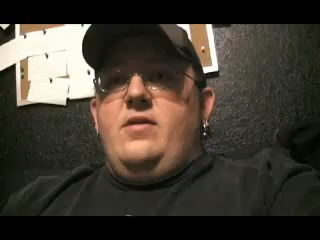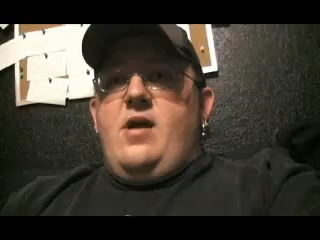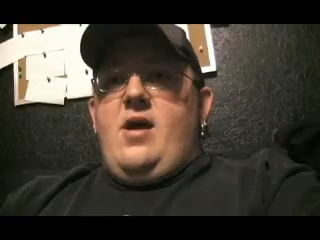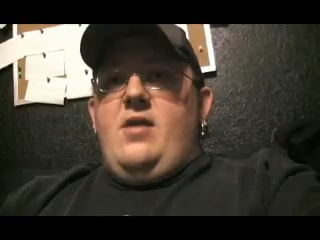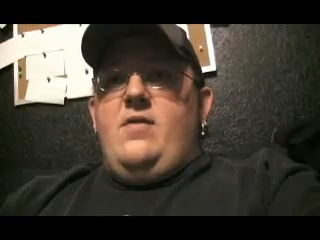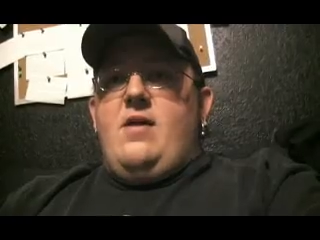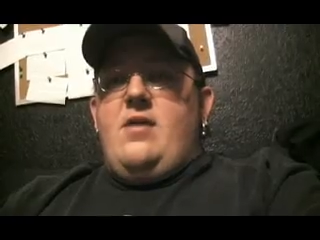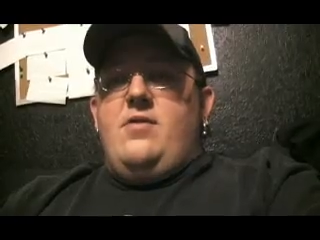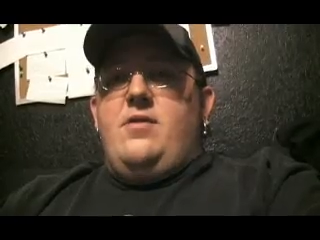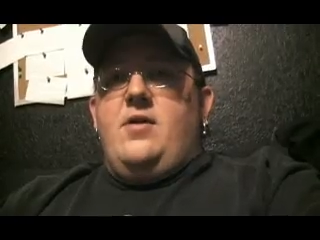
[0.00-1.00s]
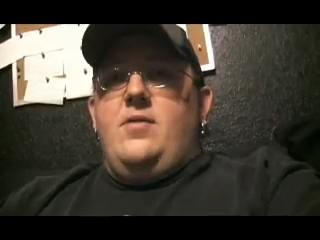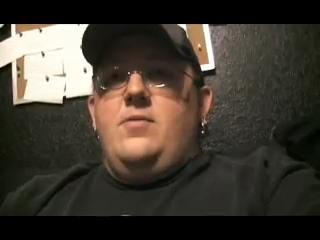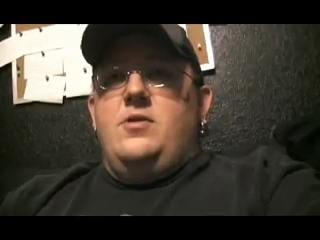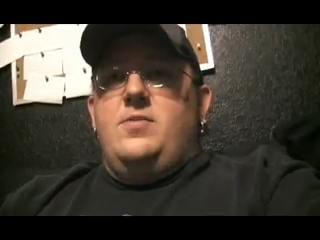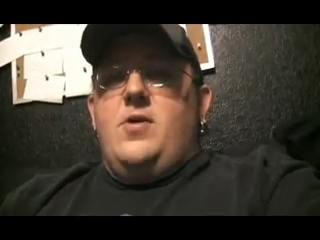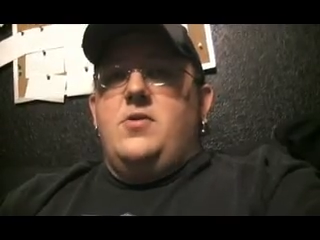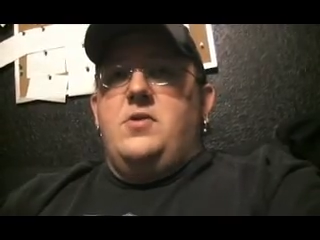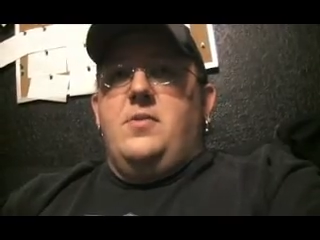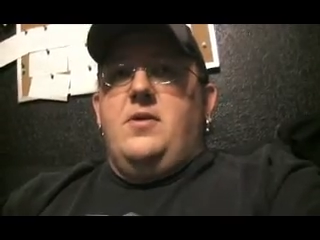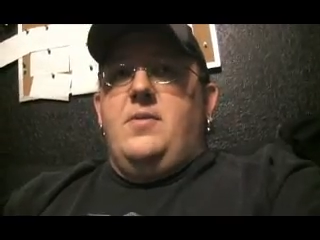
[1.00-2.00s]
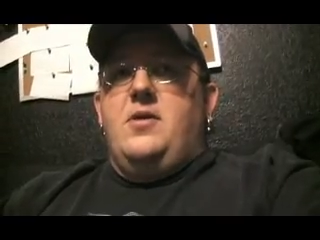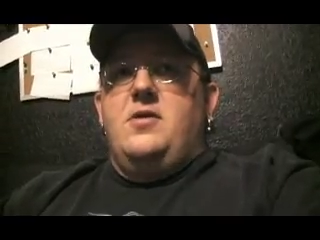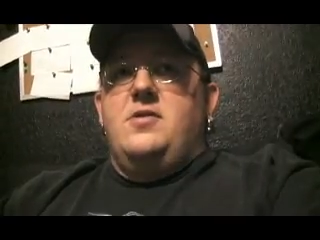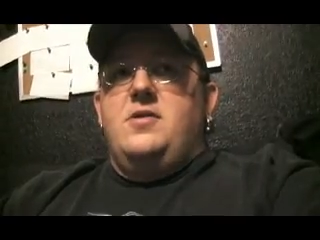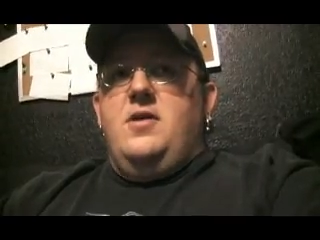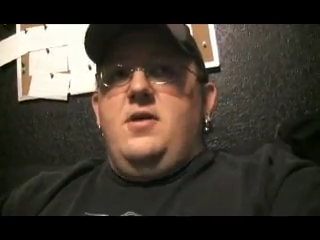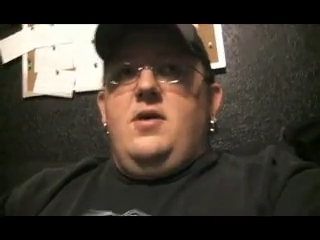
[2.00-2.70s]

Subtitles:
I don't think it was supposed to be, because